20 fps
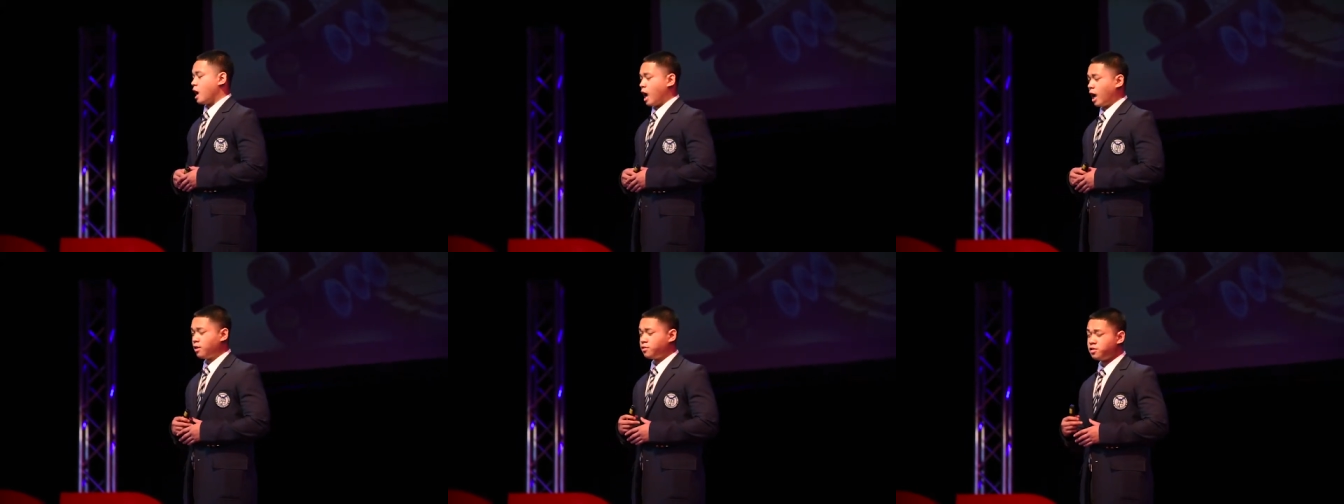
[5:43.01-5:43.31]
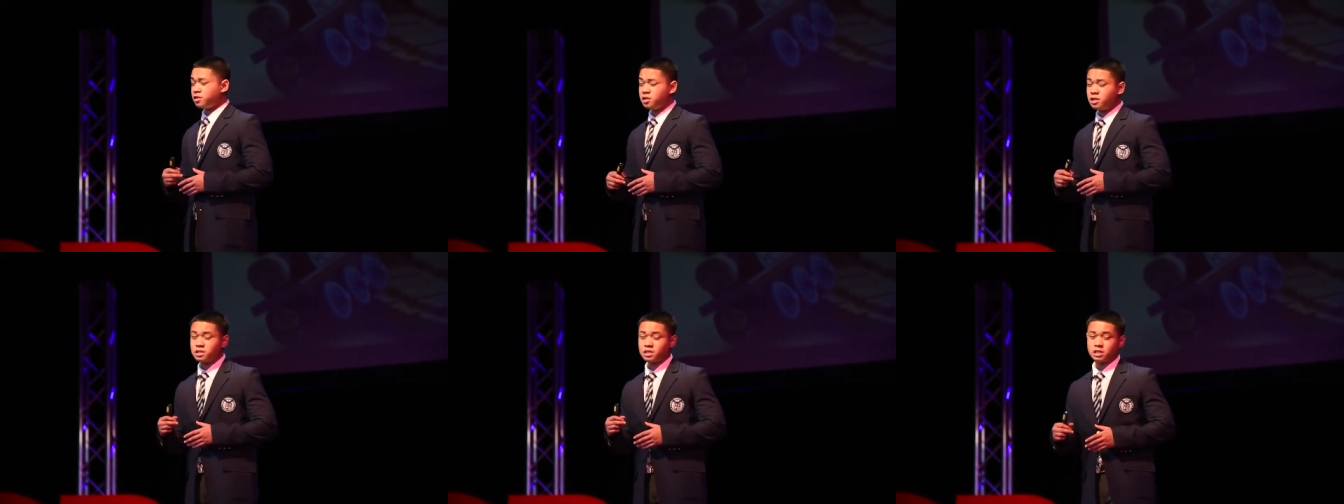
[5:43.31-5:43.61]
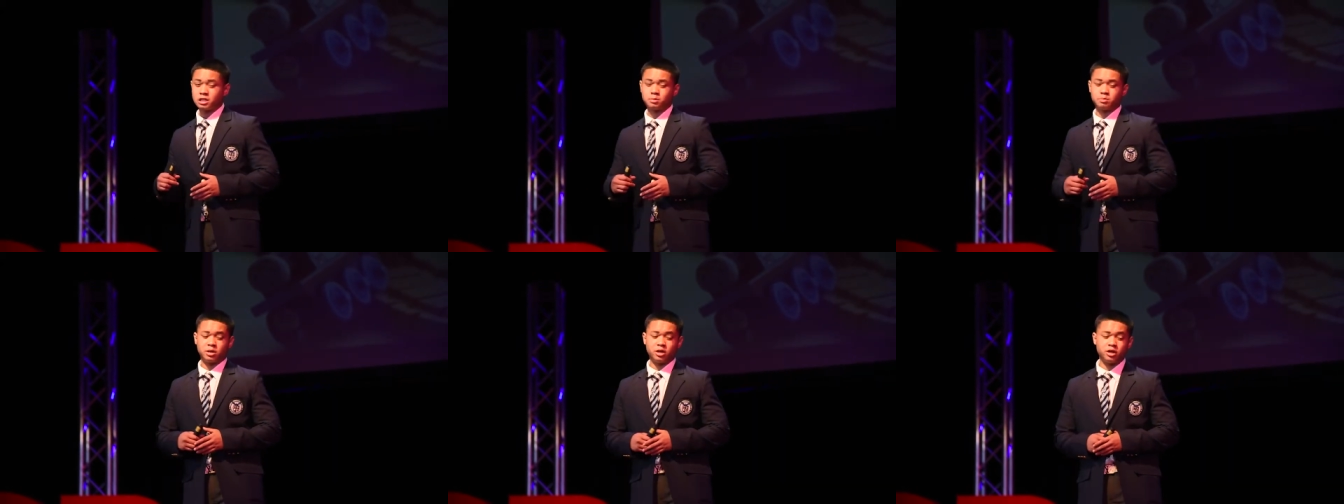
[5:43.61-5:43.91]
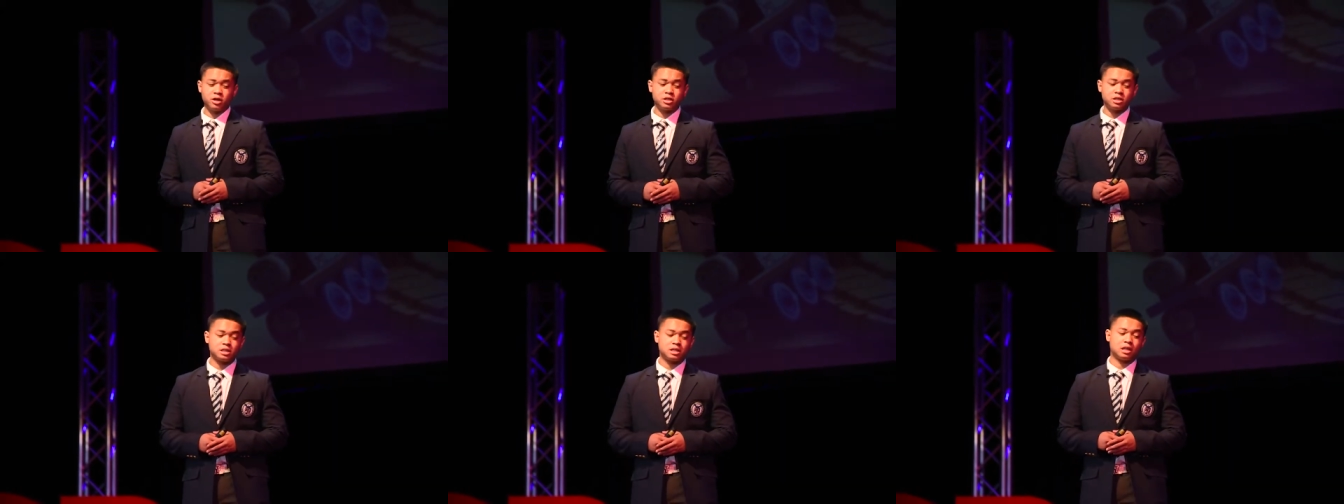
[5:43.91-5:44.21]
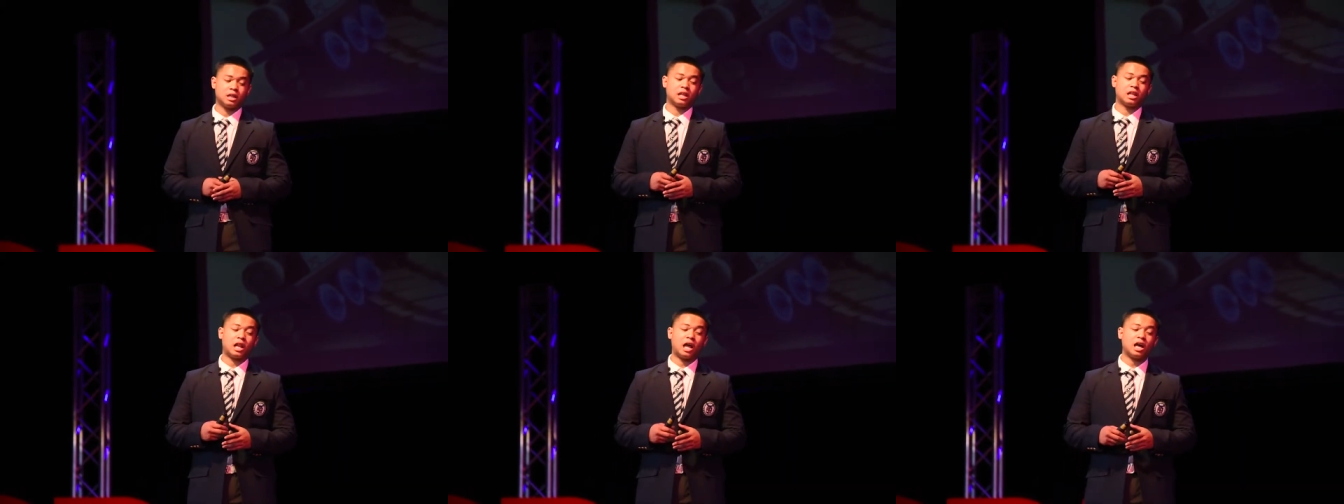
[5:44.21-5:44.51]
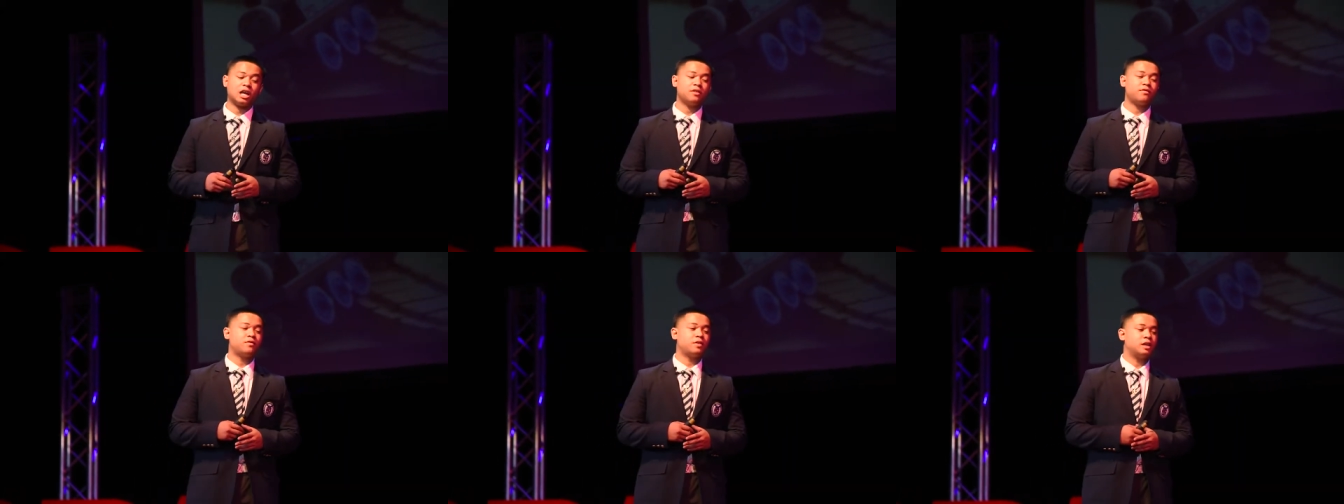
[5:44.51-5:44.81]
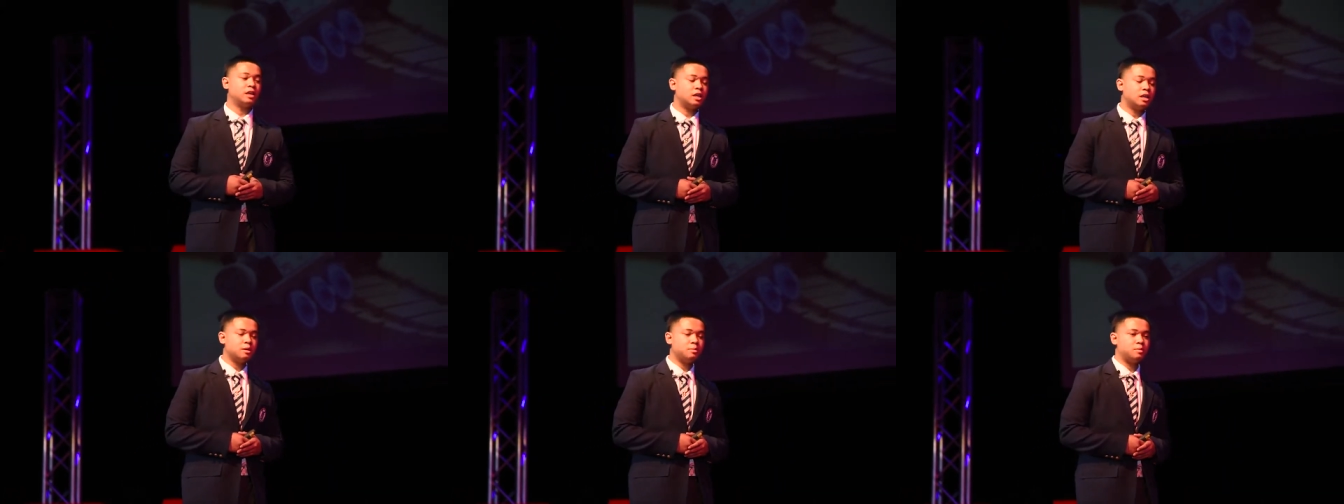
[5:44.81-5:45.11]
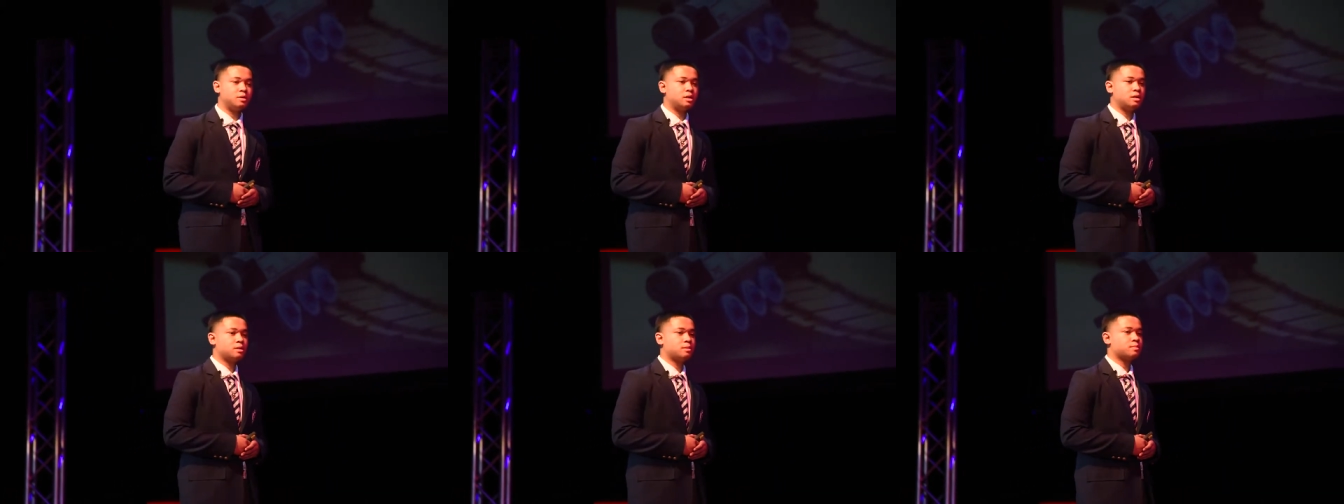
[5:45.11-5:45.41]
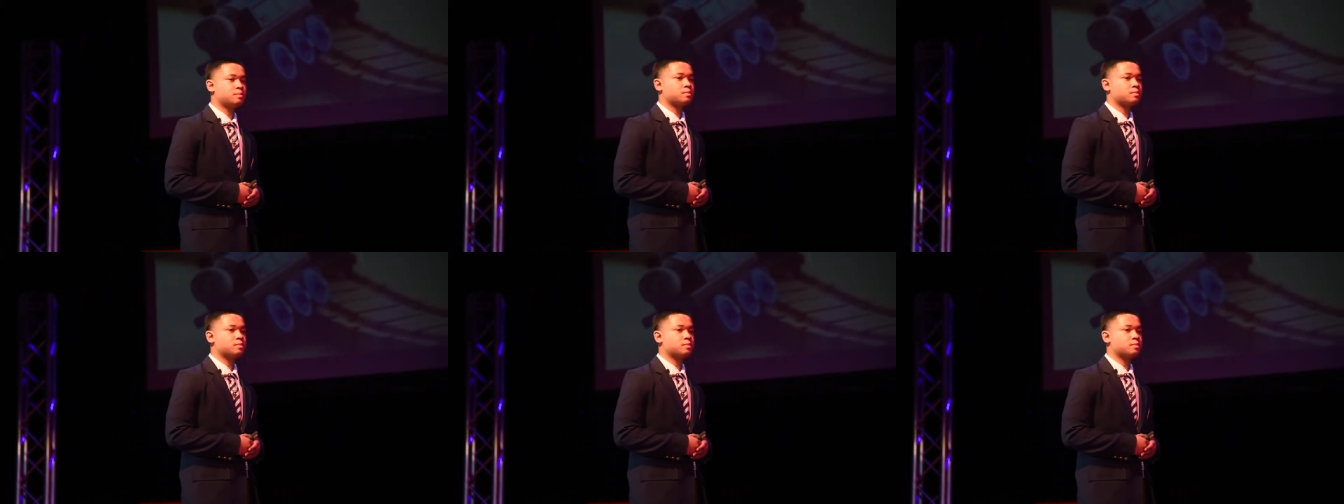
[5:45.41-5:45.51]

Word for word: After this experience, life hit me.